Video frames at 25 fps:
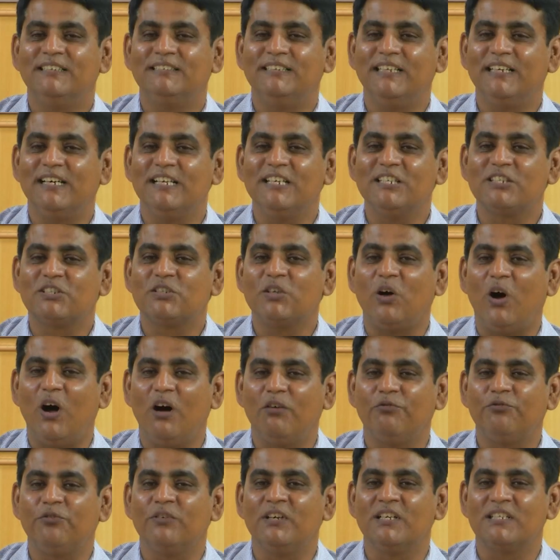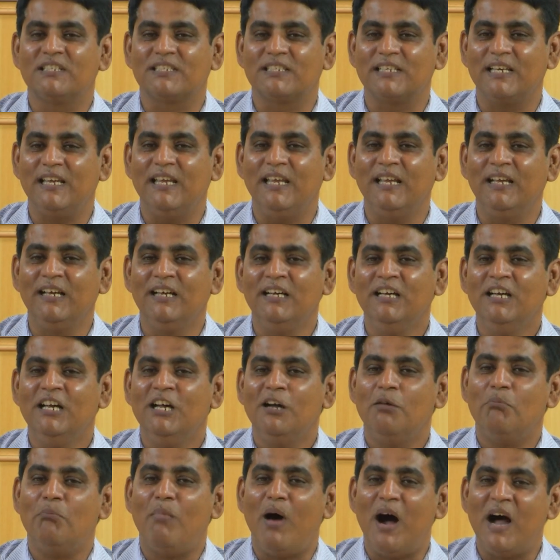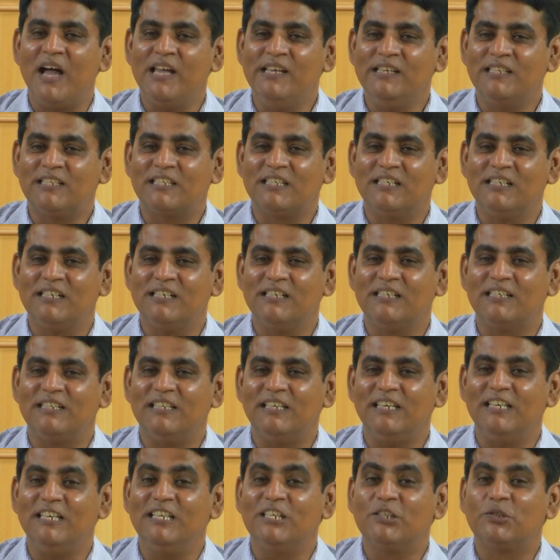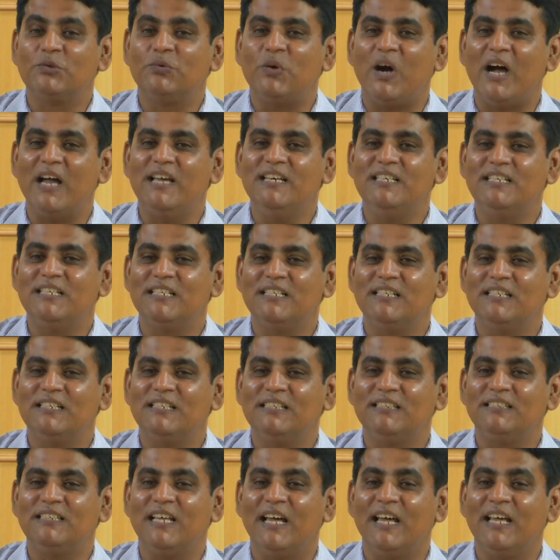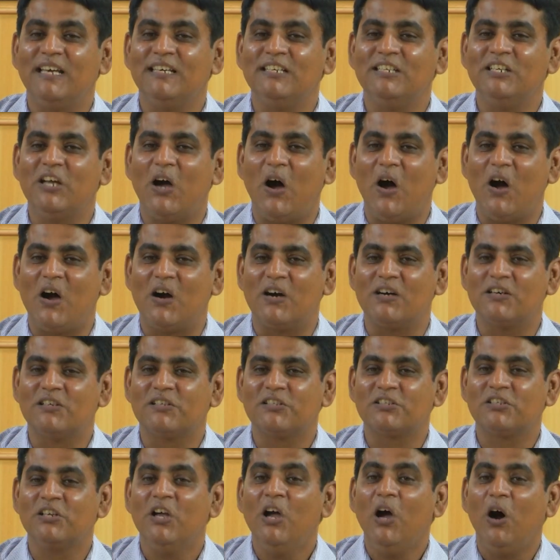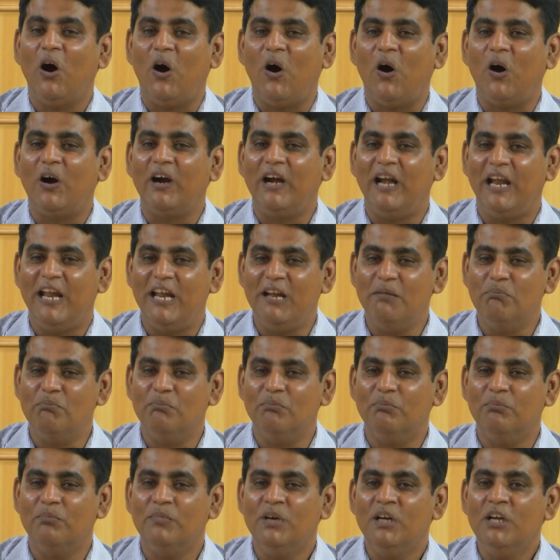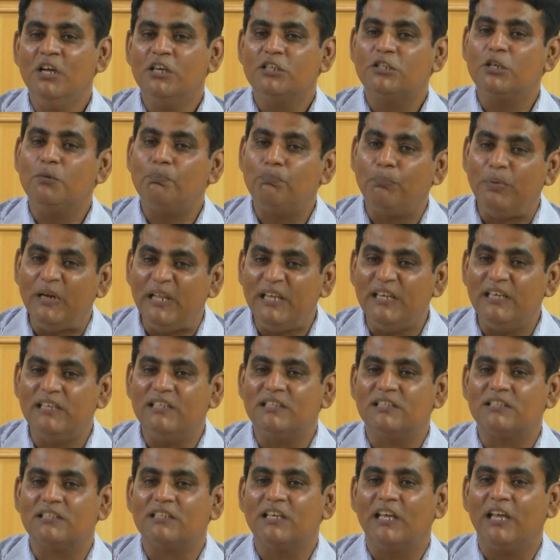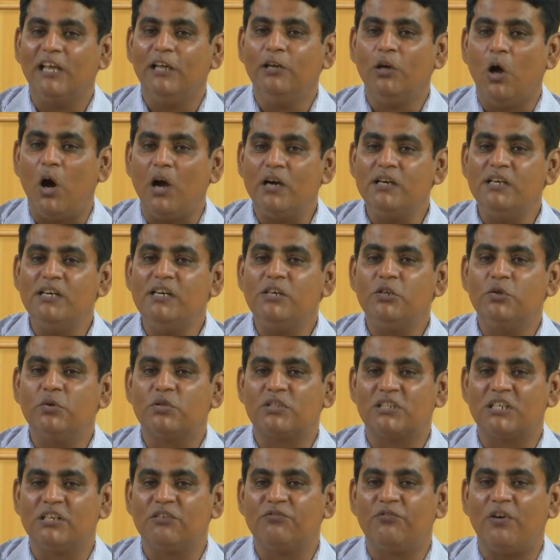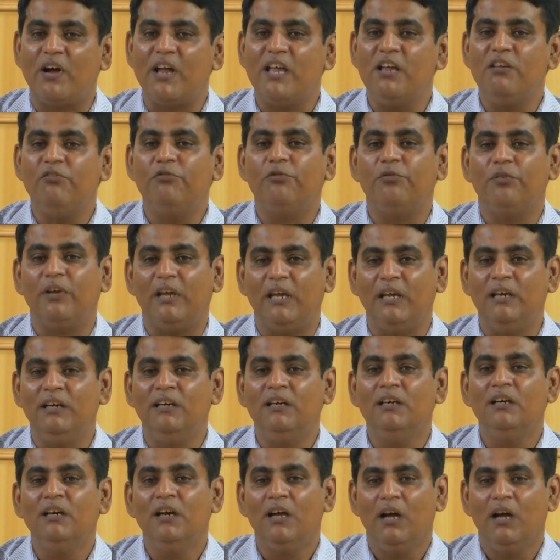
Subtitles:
There is often a saying, my shirt is whiter than yours or him. So please, in order to survive in